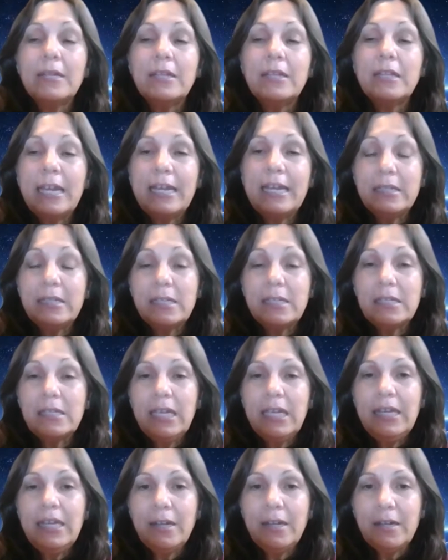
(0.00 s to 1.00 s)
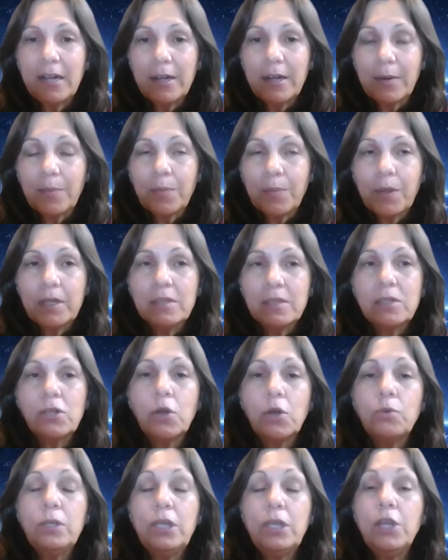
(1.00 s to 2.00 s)
They seeded it.
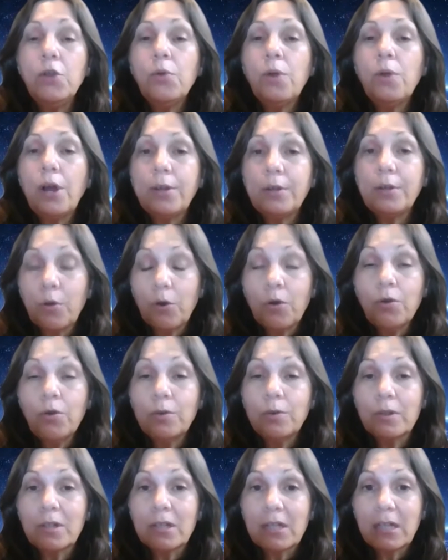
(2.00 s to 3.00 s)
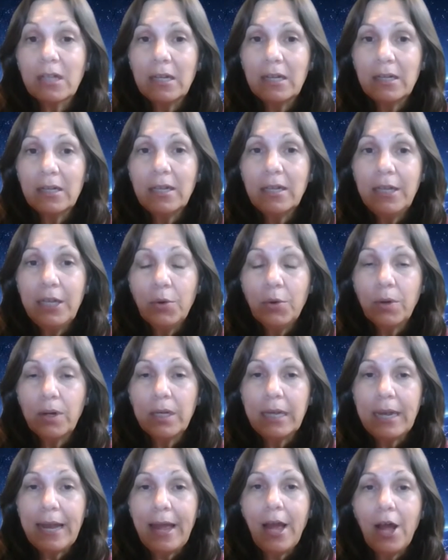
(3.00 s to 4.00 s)
So here on earth, in the here
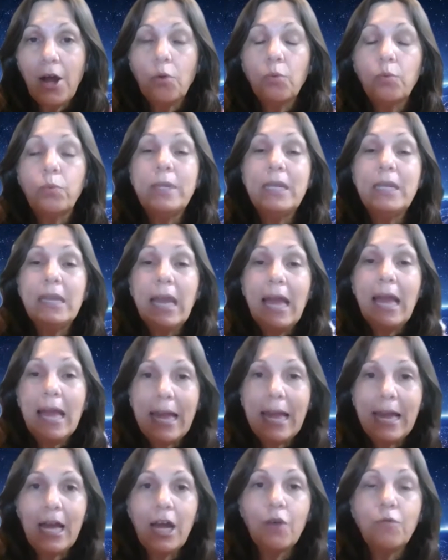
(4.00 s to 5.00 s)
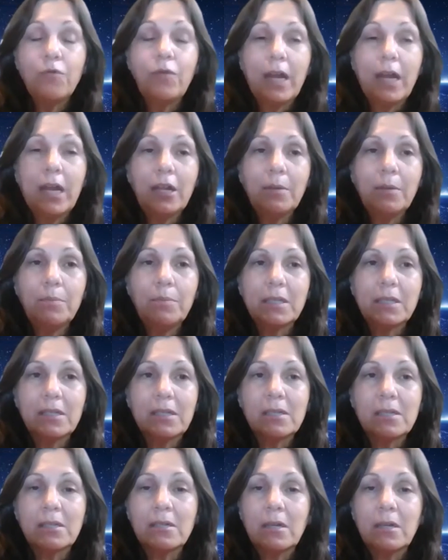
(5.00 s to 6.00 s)
and now, we have
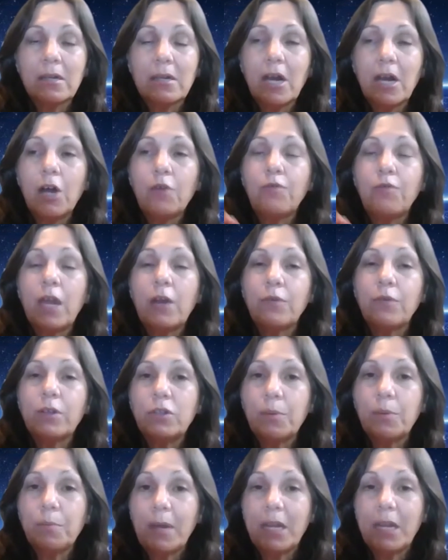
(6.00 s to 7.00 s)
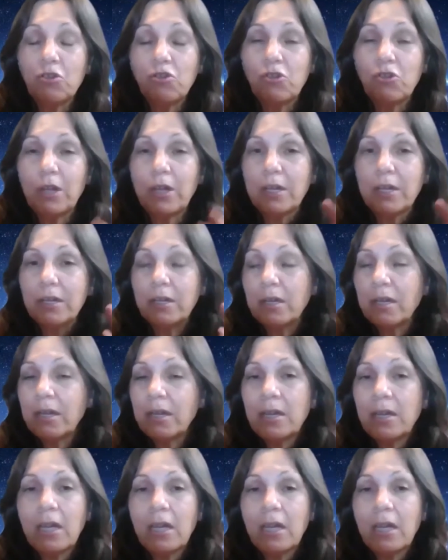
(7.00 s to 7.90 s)
elements of every dimension,